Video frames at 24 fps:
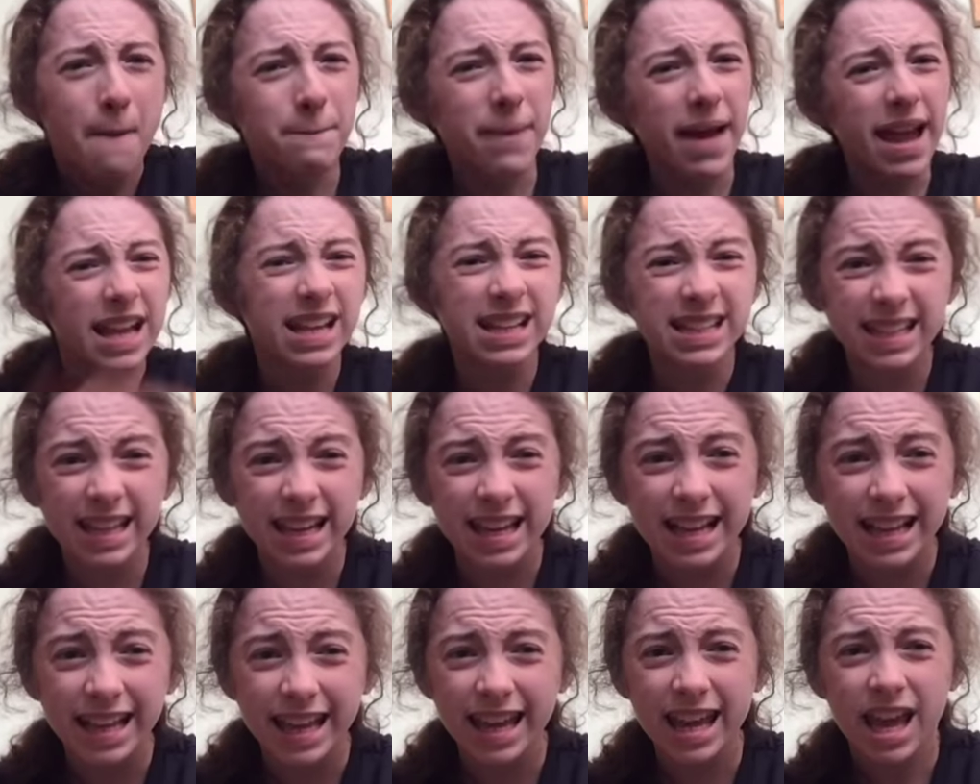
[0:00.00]

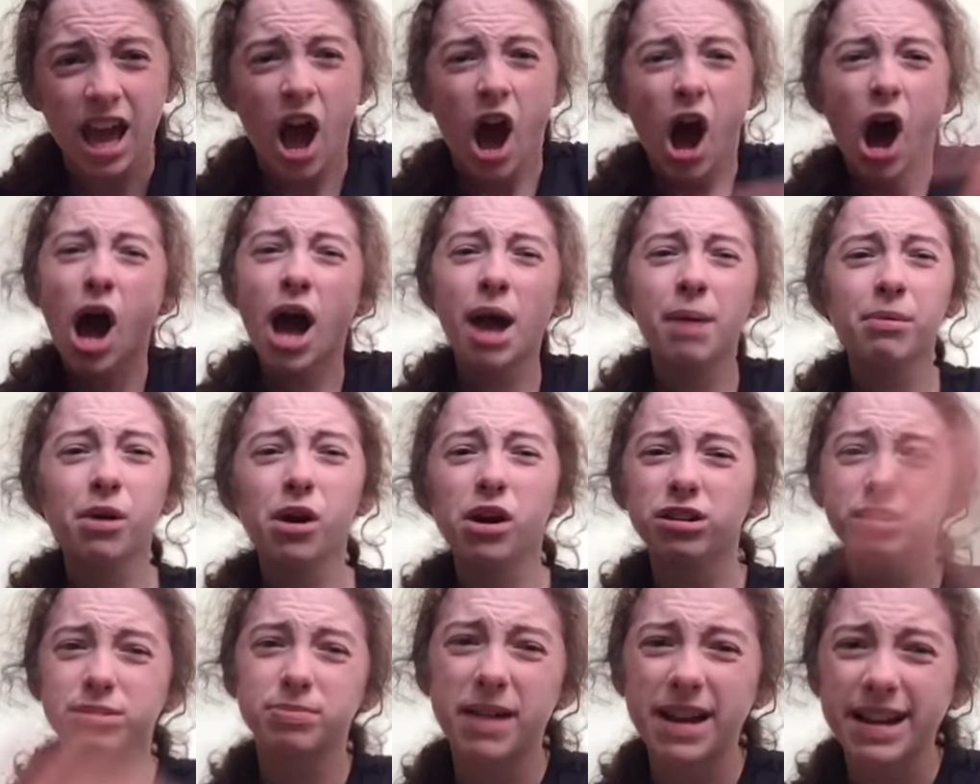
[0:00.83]
basically, I'm
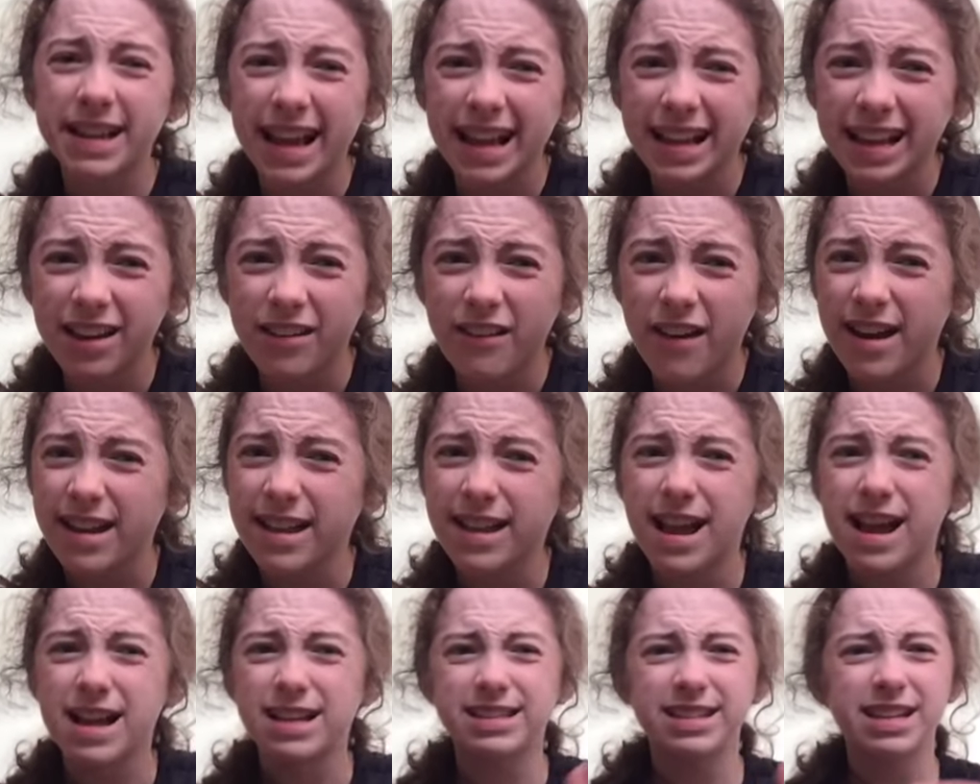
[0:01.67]
going to my nan and
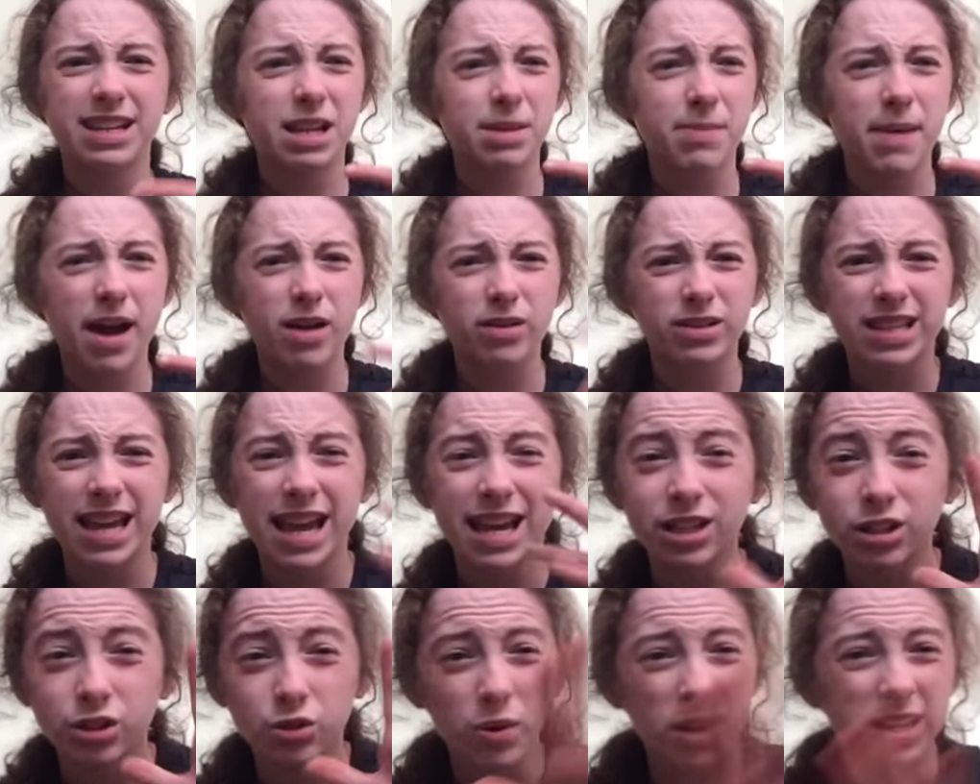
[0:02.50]
granddad's in about
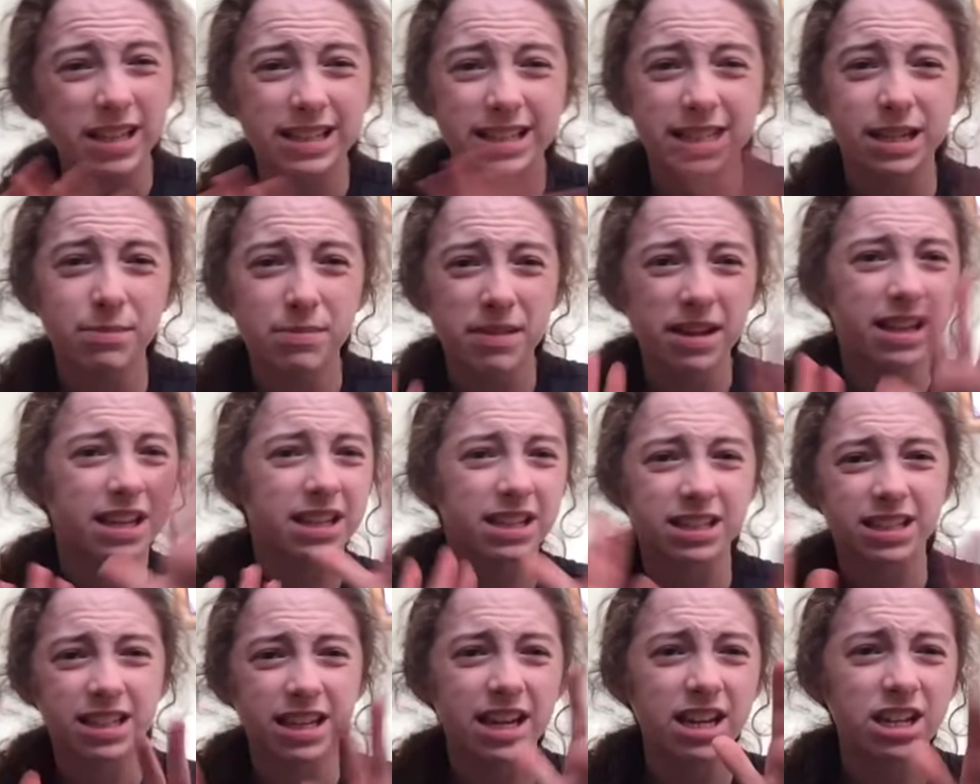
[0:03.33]
10 20
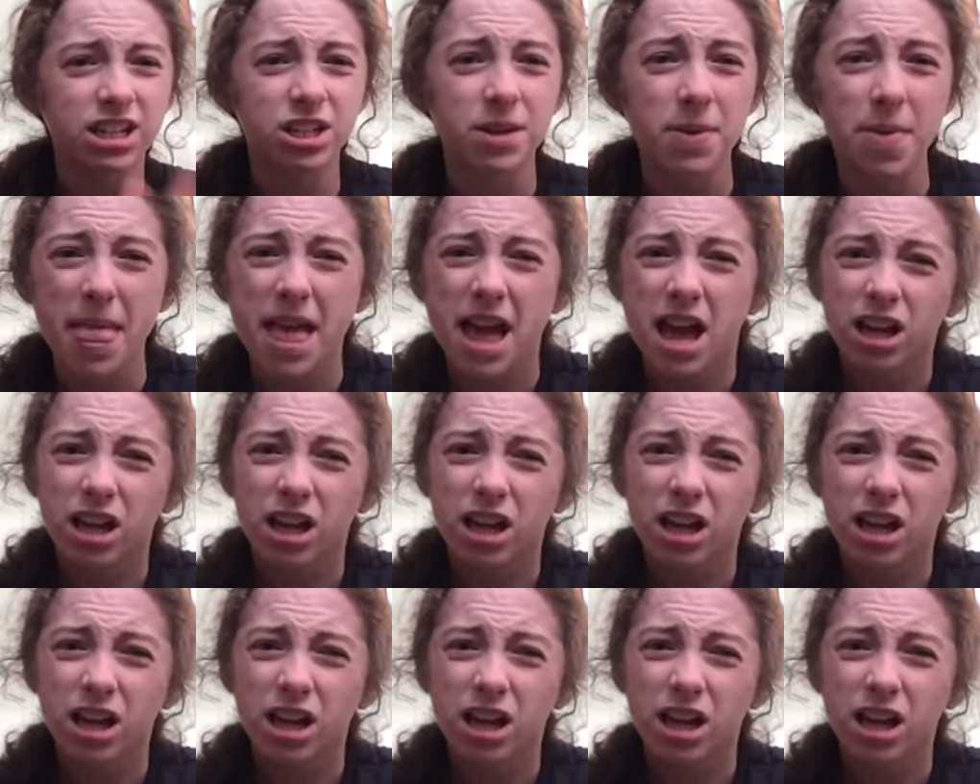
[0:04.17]
minutes ish.